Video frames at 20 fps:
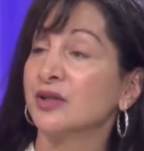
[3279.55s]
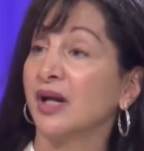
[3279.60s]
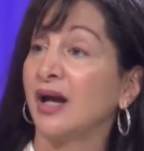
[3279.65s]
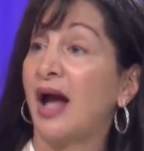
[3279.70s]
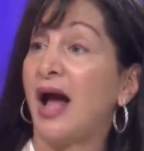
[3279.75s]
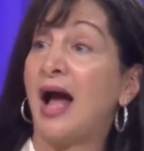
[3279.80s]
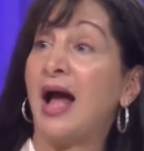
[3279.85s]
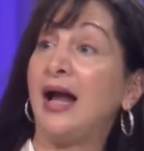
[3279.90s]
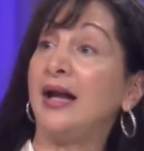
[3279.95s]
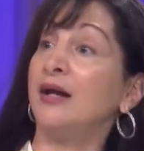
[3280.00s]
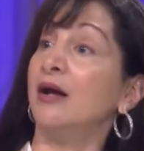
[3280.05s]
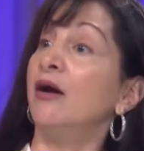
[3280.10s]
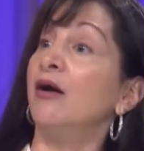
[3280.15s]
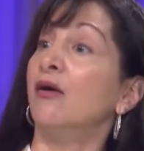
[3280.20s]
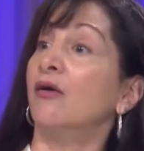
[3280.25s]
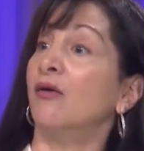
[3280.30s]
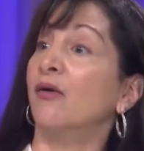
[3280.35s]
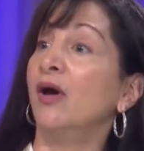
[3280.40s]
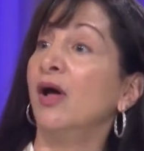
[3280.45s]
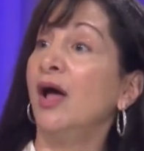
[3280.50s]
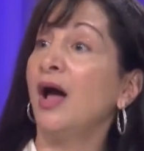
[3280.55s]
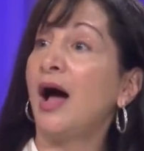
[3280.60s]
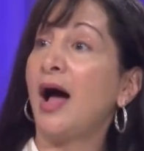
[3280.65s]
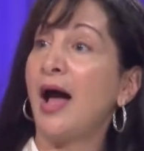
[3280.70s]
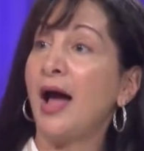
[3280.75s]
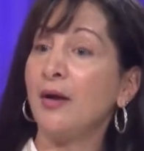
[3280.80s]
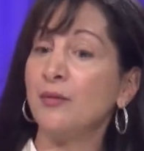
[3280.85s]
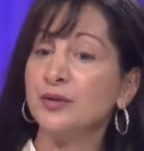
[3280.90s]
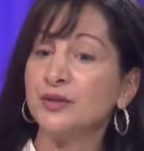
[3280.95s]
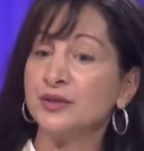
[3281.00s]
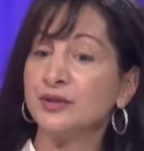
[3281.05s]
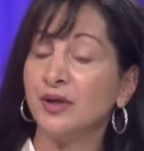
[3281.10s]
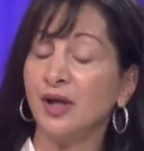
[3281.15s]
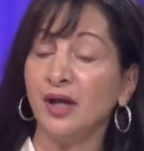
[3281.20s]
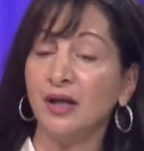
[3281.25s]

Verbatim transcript: Like I know, I was sure.